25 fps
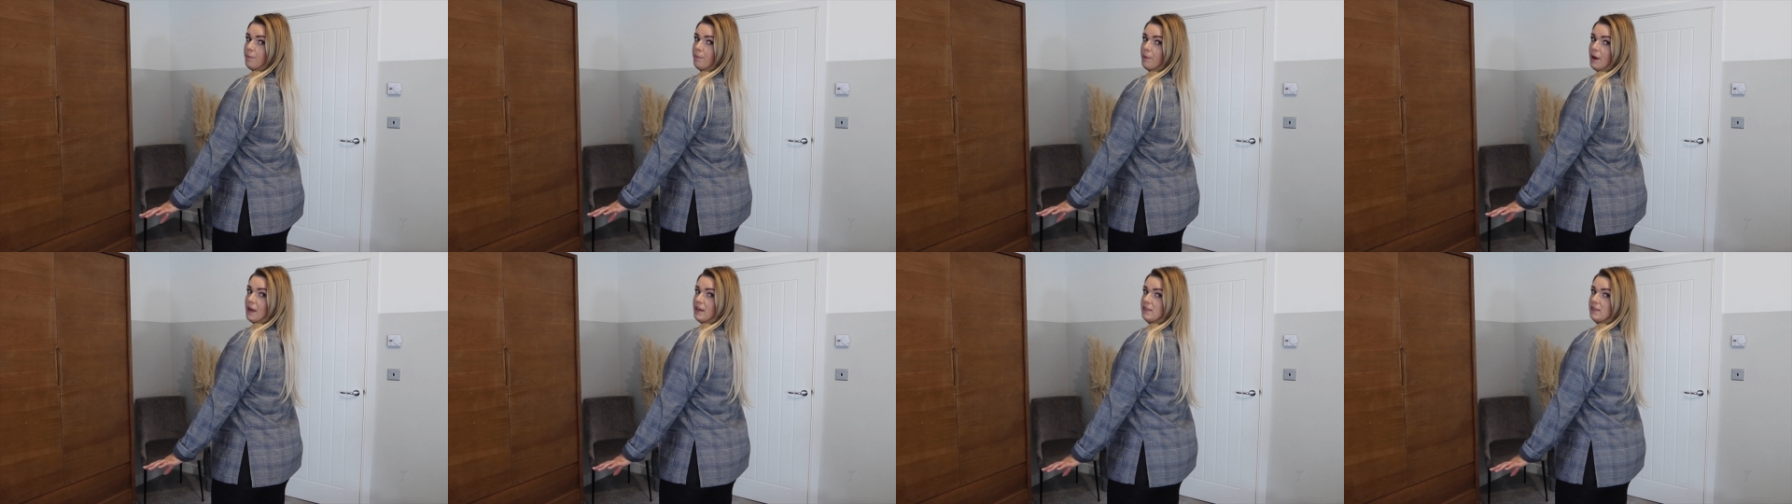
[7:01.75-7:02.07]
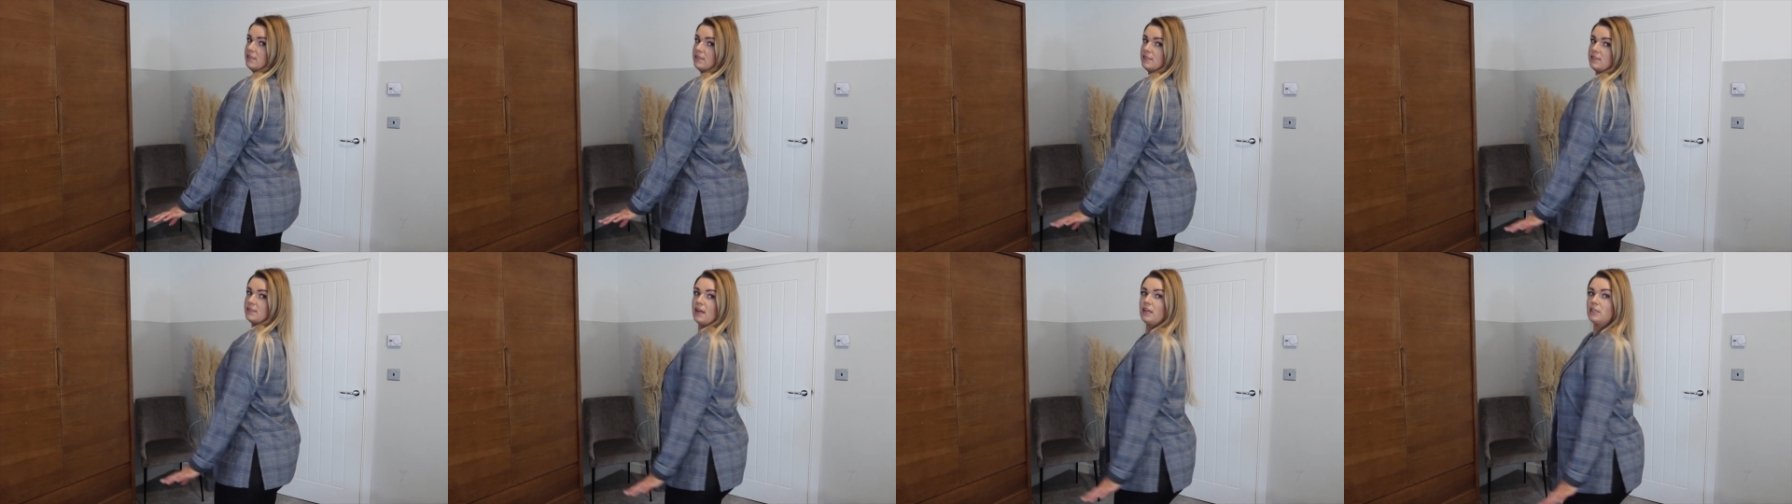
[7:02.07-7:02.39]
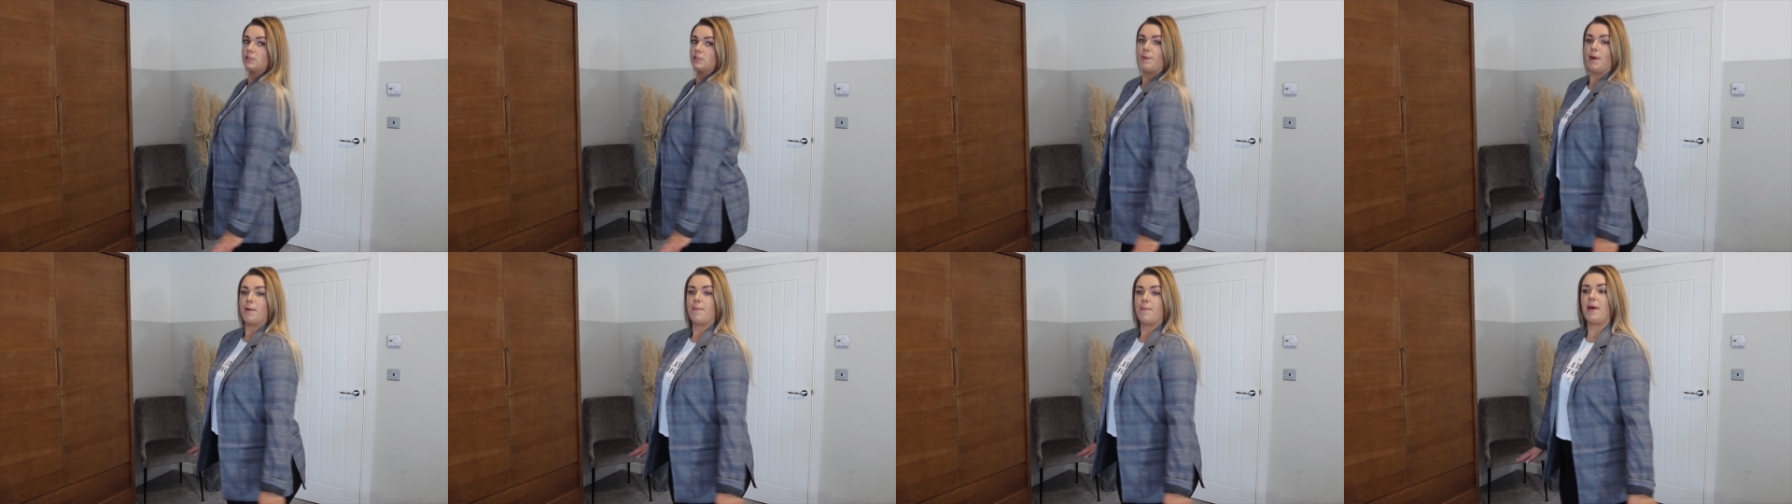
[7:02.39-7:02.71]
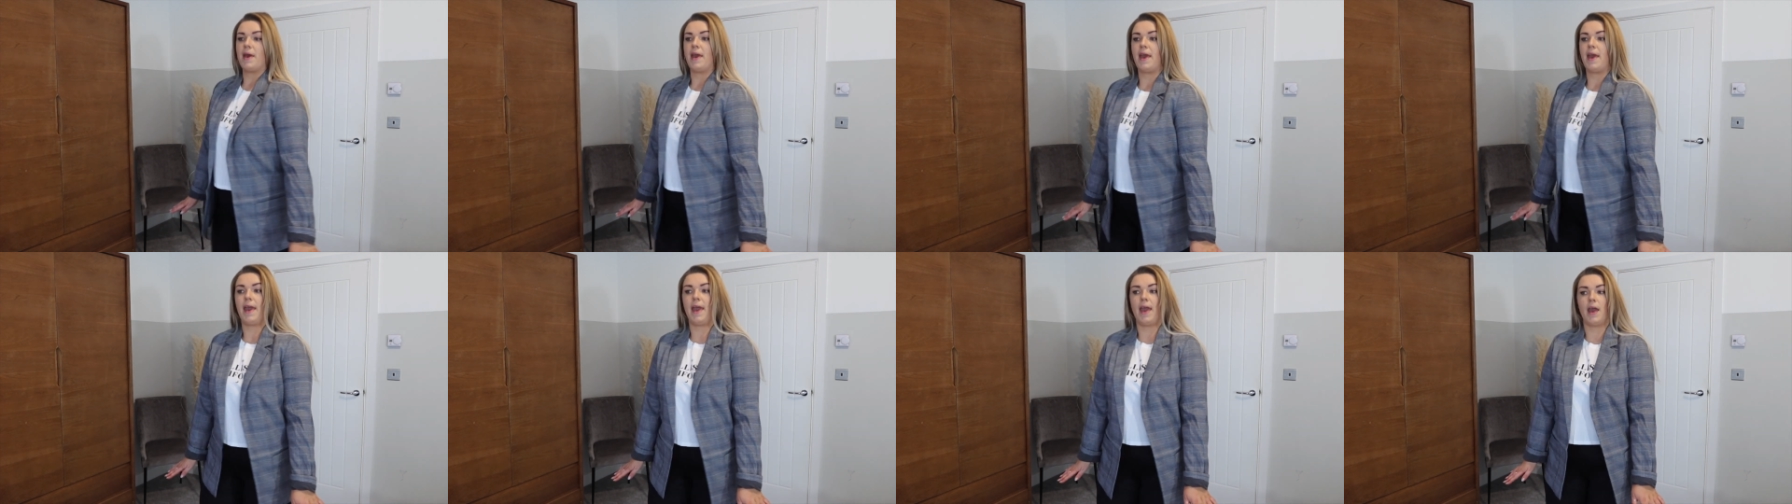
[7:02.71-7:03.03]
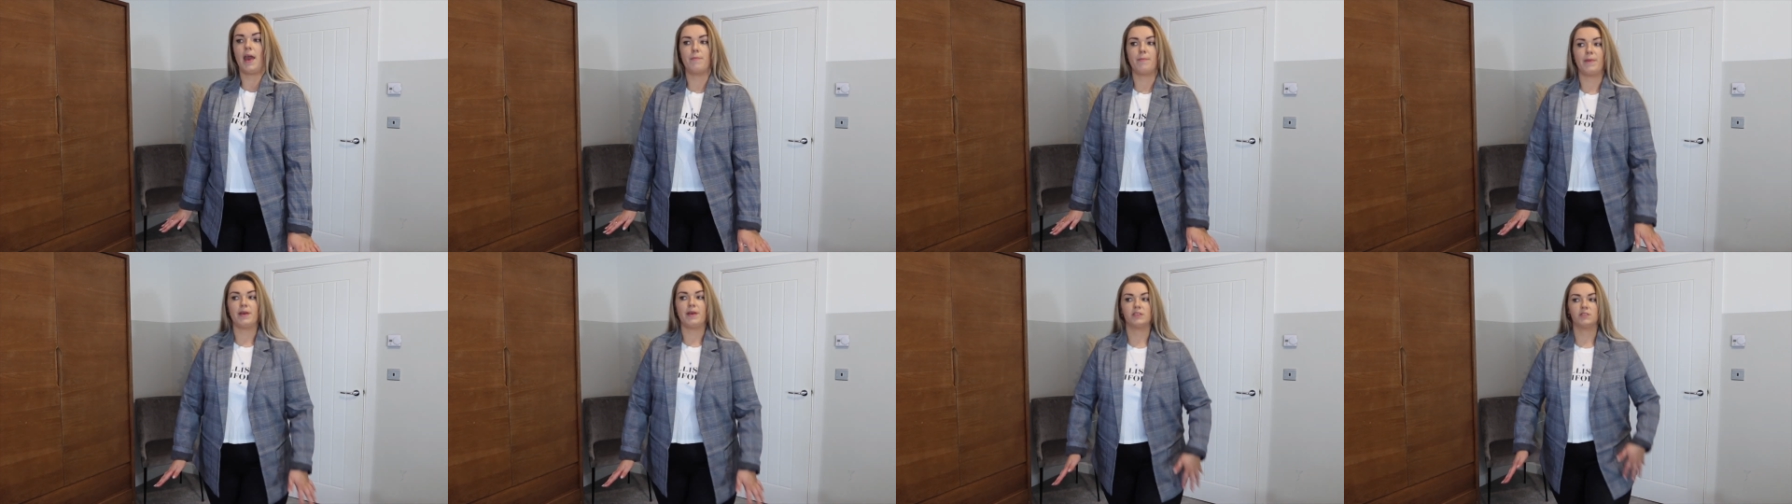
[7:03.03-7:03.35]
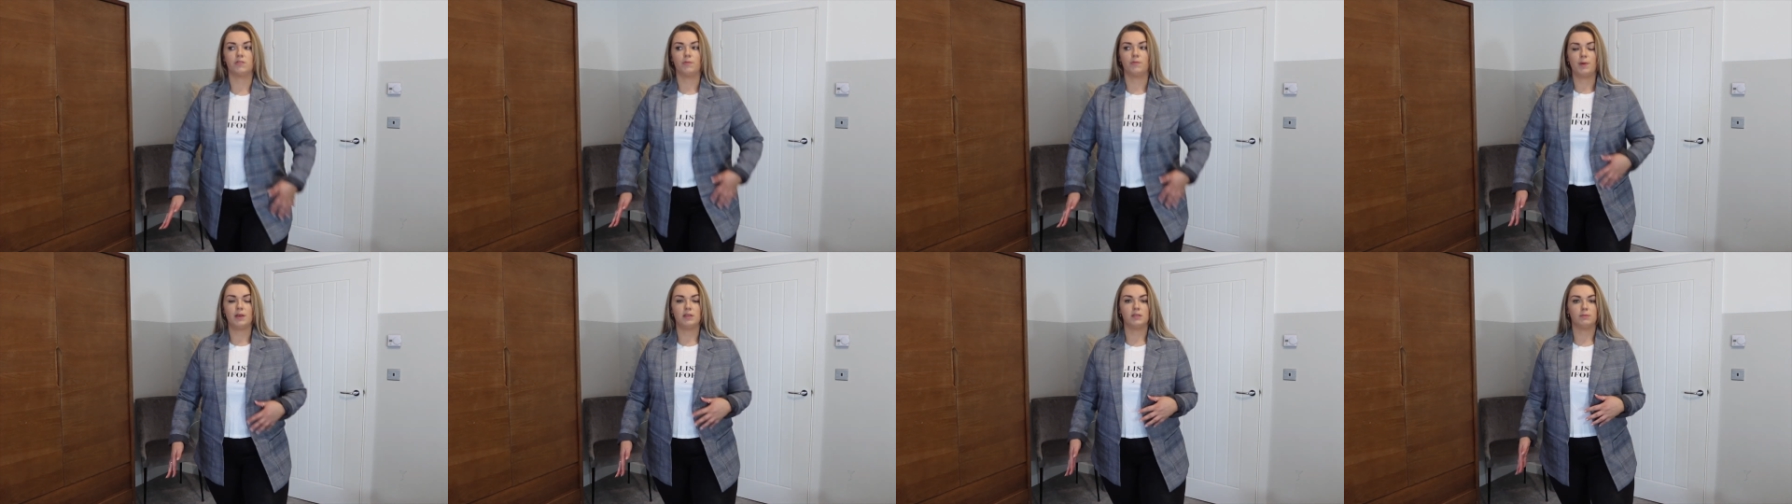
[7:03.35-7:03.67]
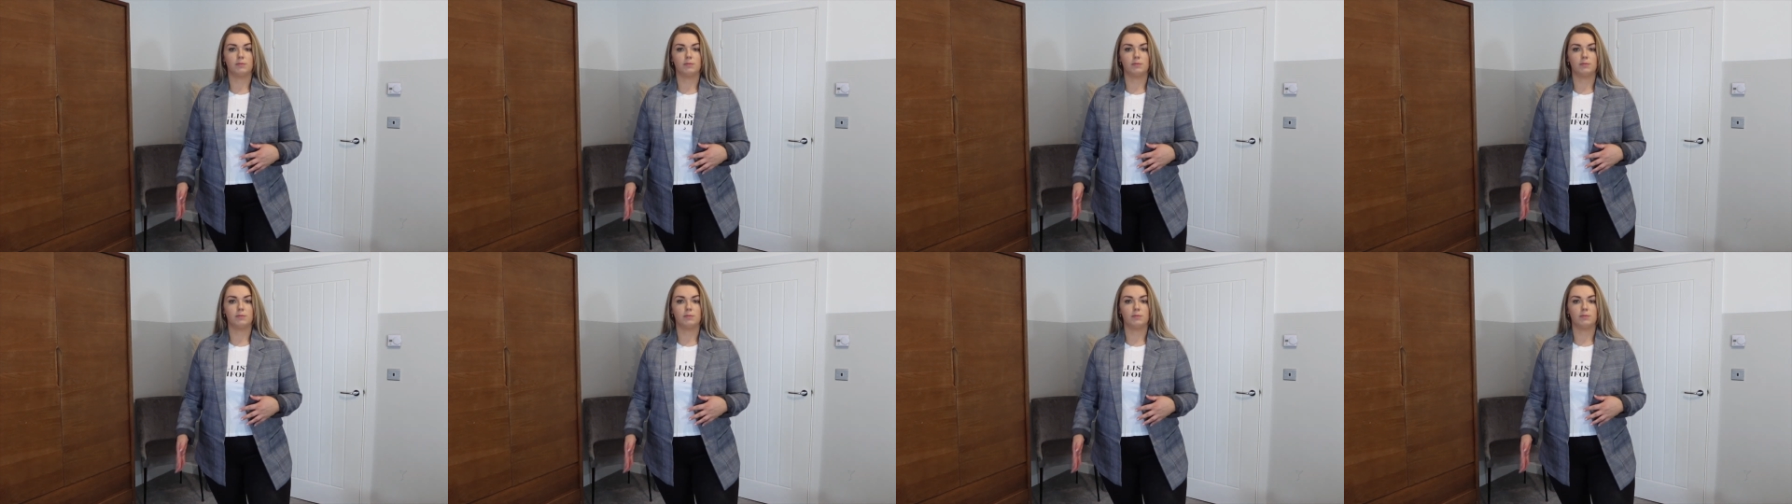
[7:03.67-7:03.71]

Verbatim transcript: Blazers tend to be a bit hit and miss for me.